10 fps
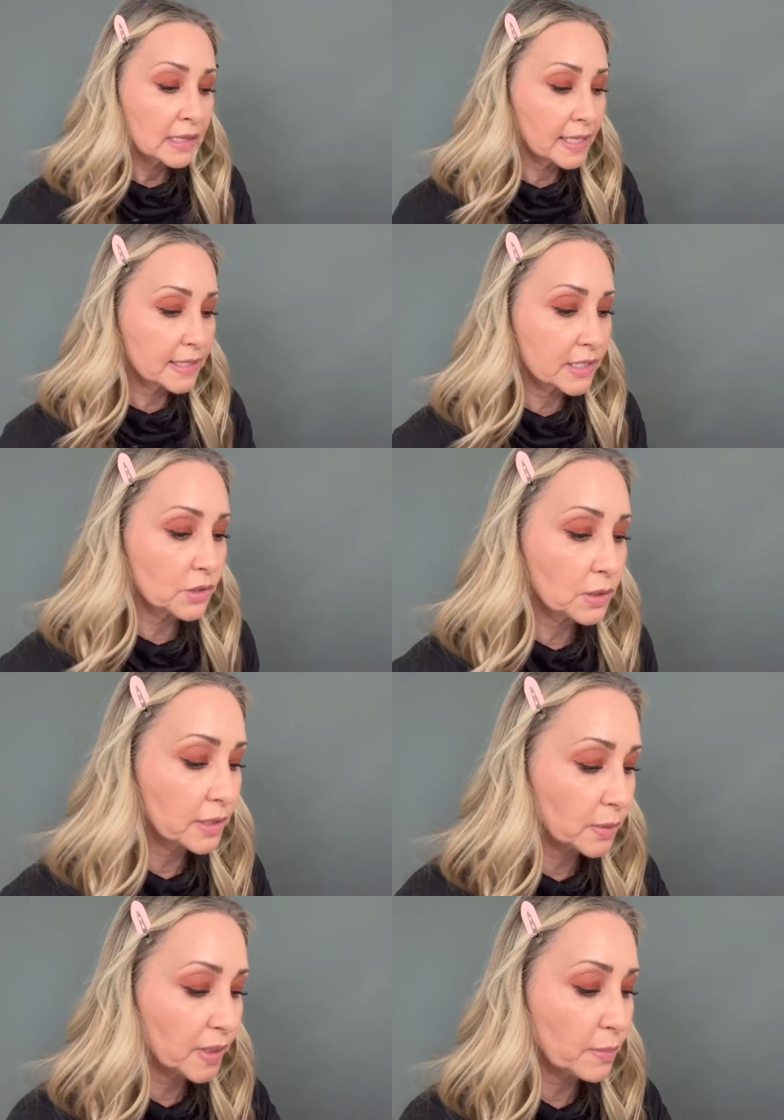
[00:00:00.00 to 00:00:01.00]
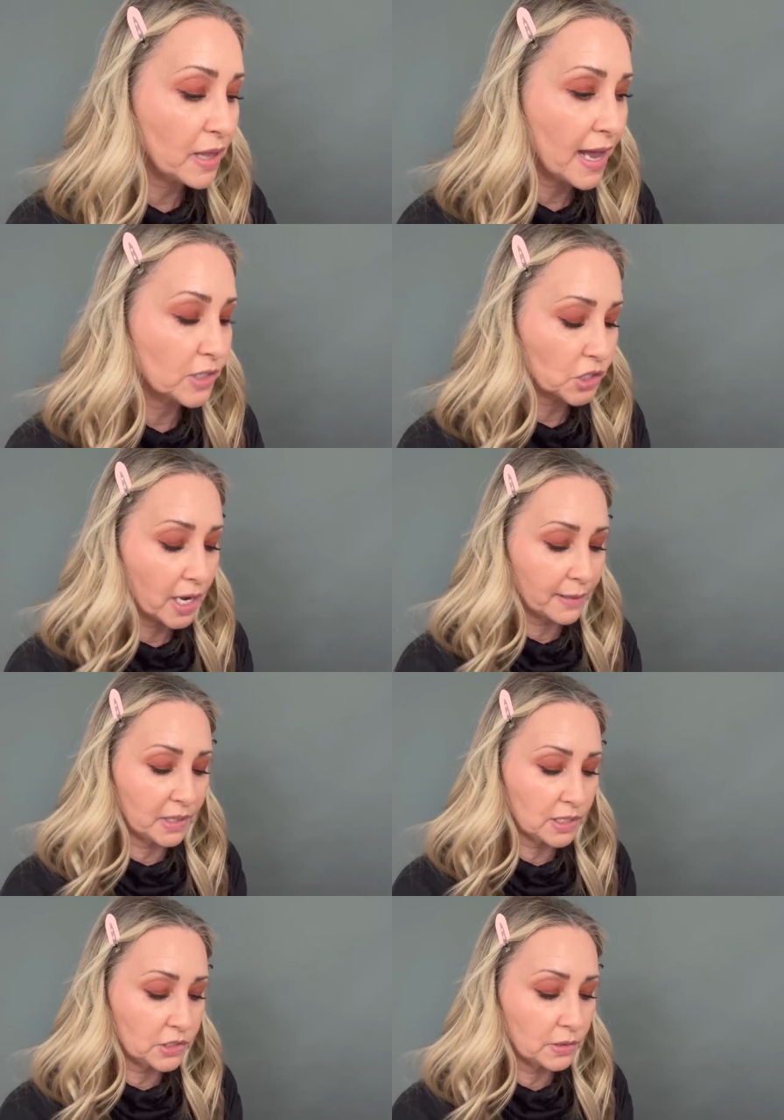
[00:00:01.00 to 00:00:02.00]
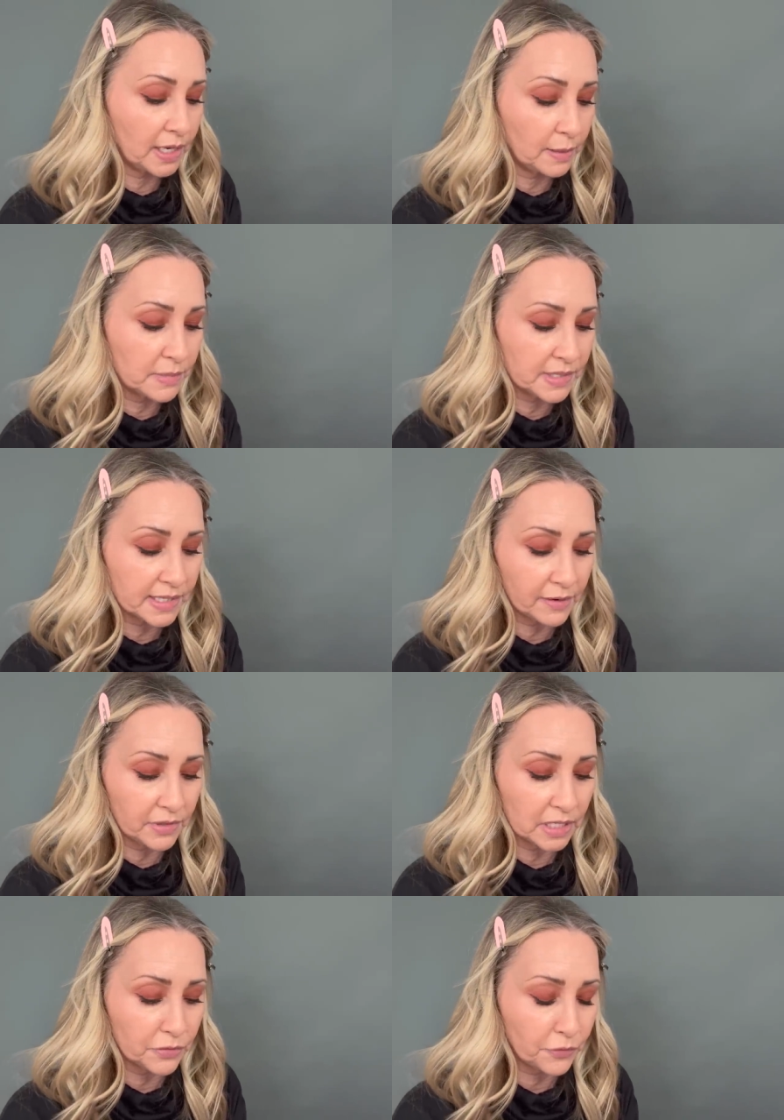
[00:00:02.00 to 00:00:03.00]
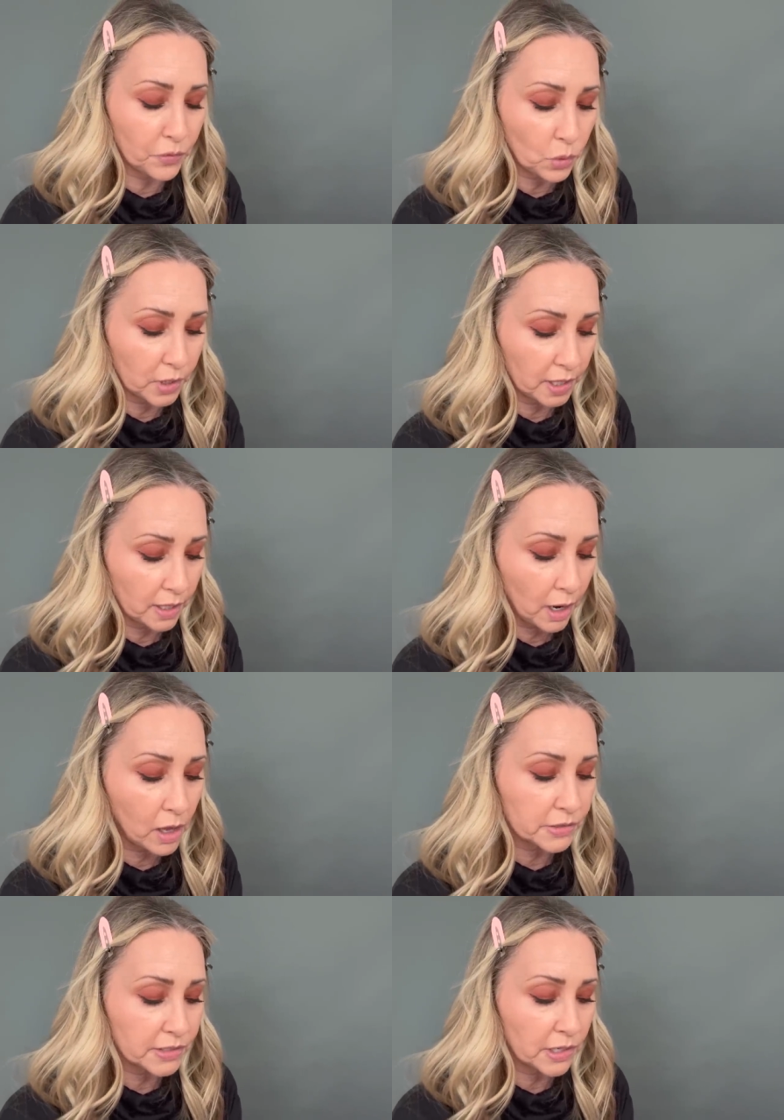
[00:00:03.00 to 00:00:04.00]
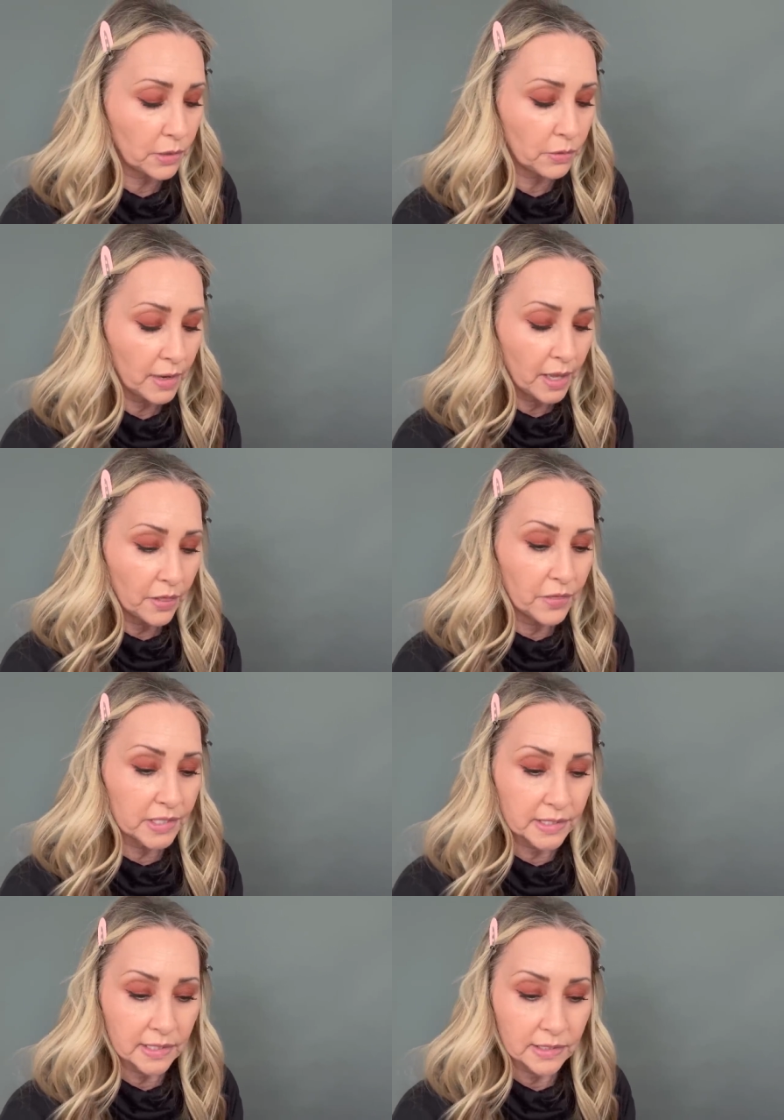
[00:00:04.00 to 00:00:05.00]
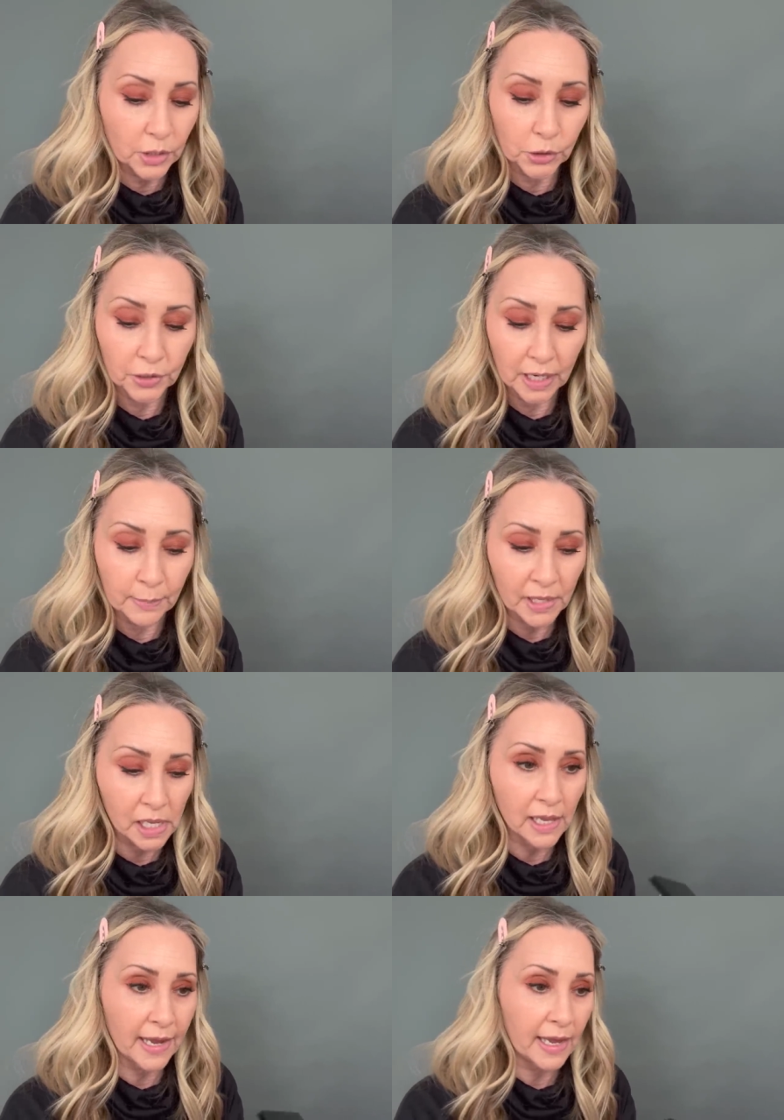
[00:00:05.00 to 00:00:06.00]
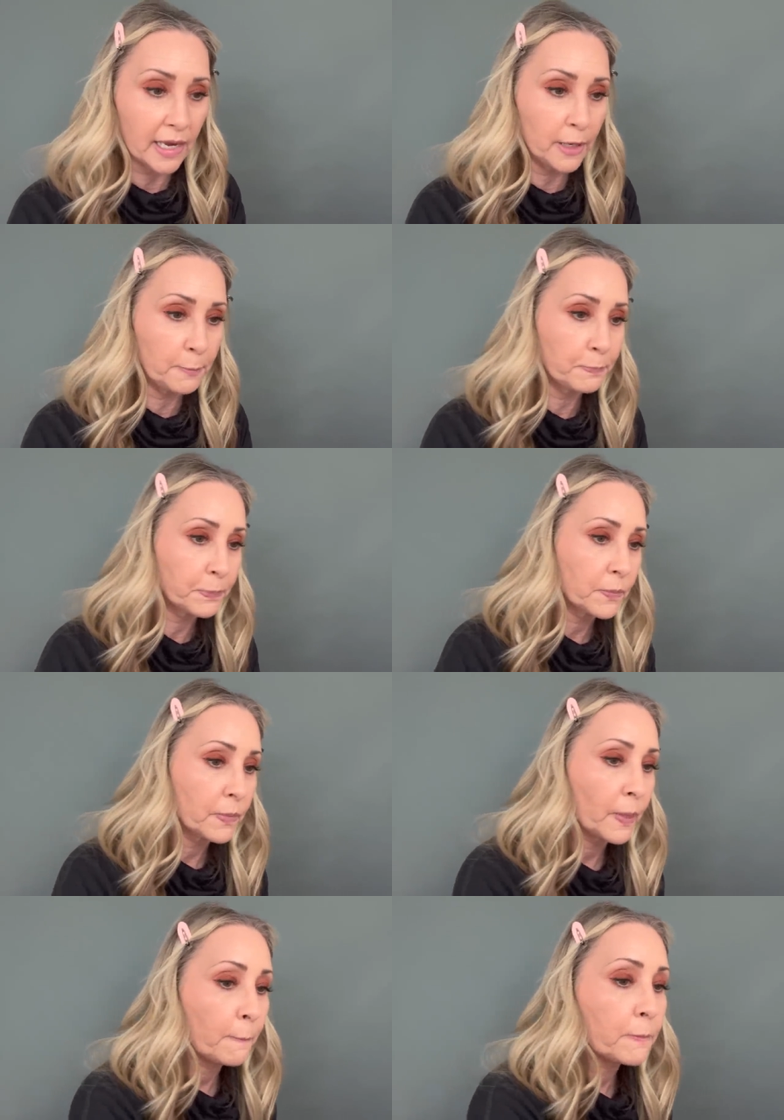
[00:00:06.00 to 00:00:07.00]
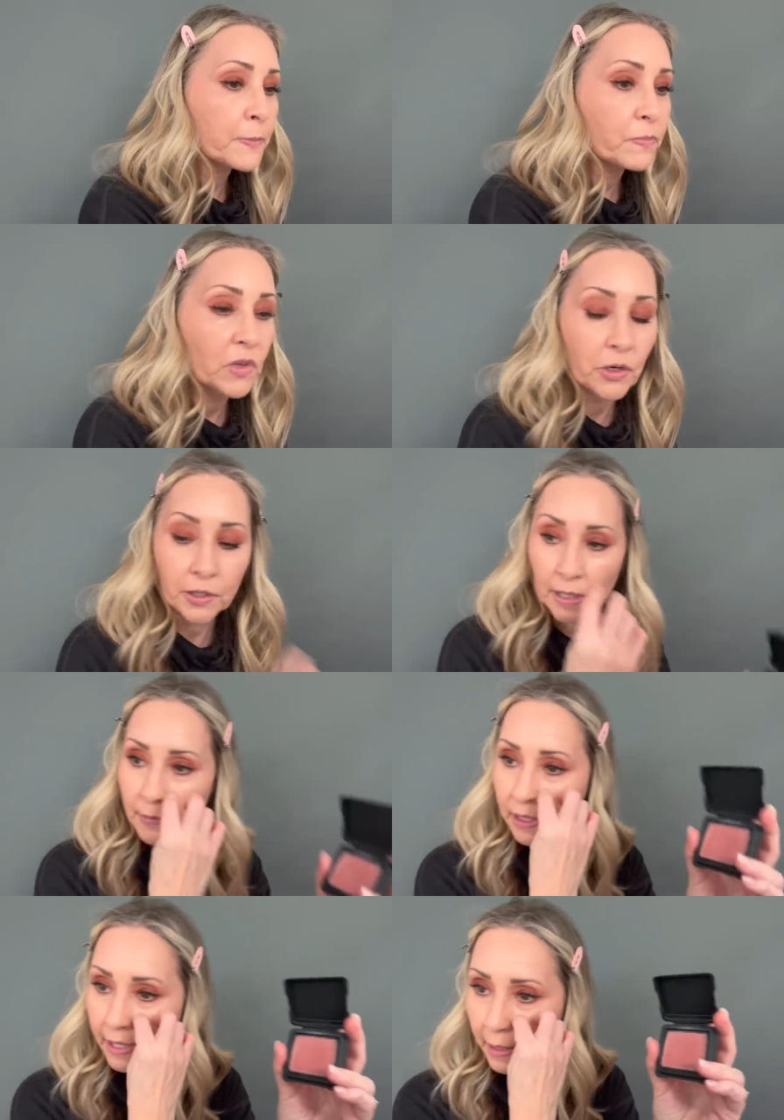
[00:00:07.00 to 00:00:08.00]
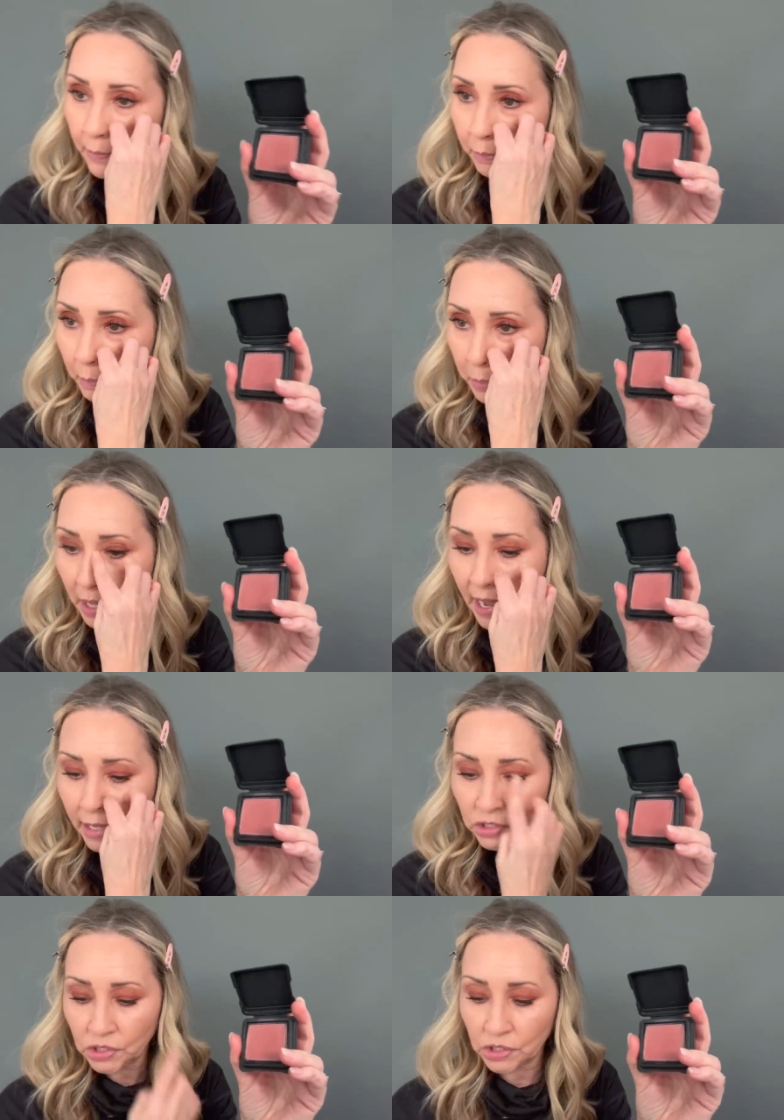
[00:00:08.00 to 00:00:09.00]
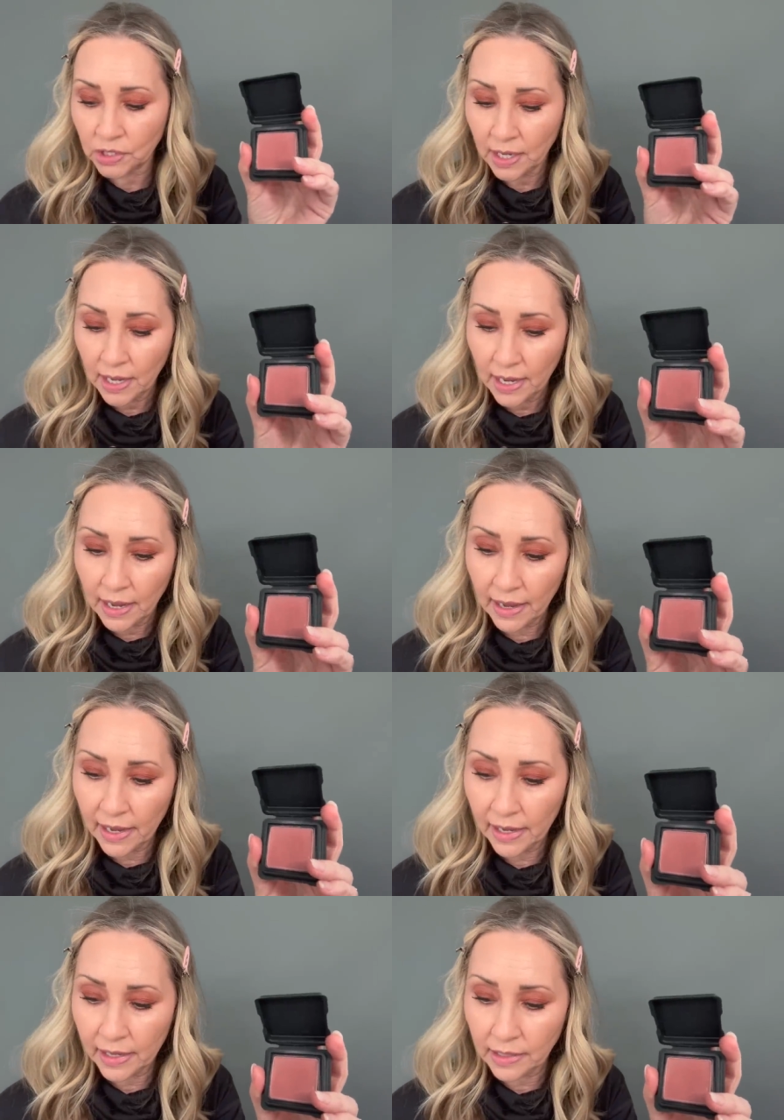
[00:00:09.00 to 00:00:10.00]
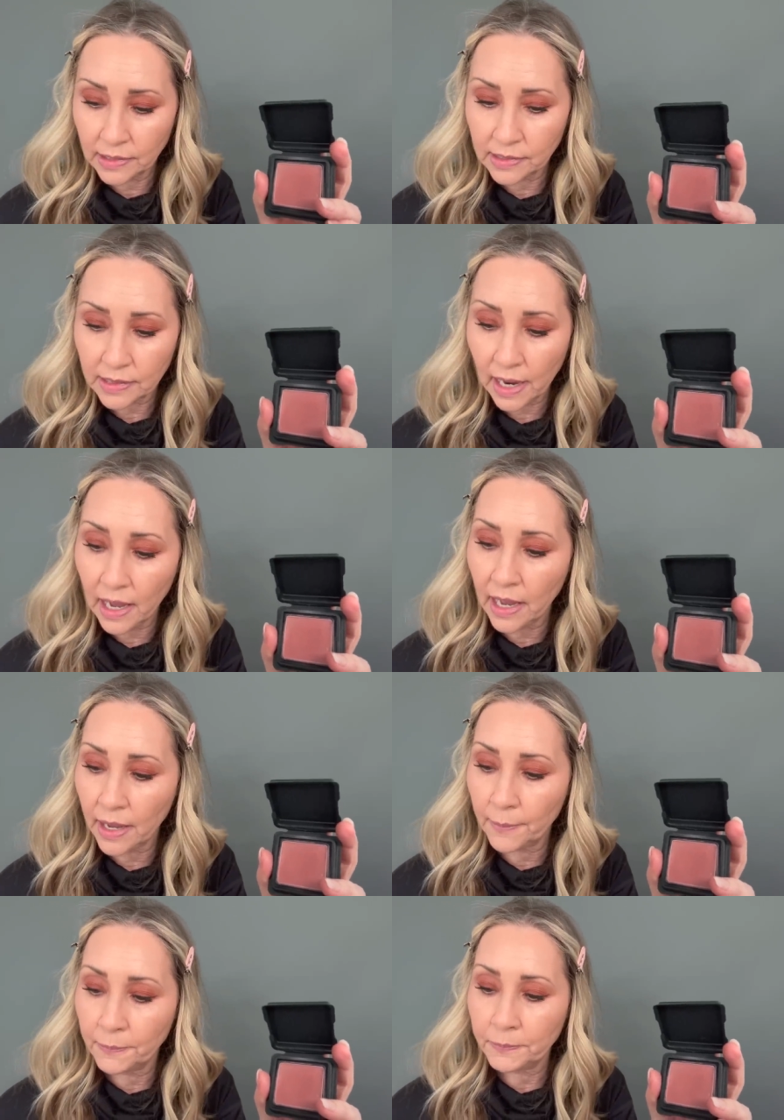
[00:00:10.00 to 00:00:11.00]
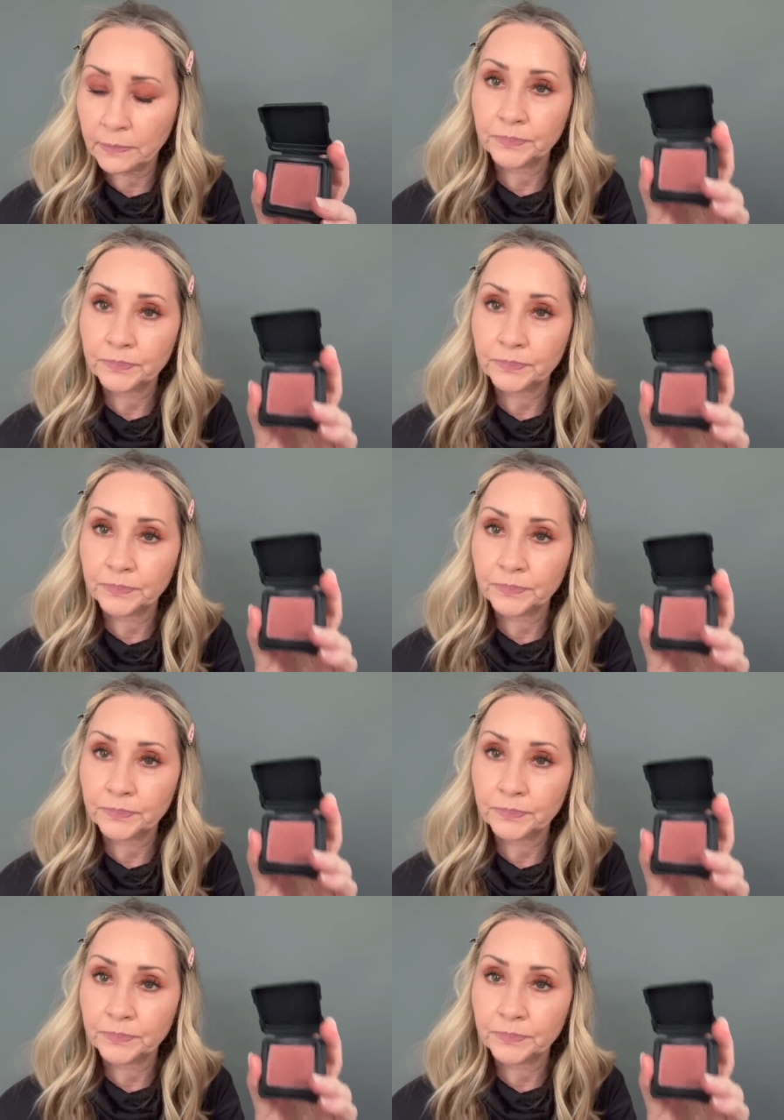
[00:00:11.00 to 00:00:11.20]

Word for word: let's do a little bit of blush. I'm gonna do M74. Also, this is Cream Clay, Cream Clay Blush. And um,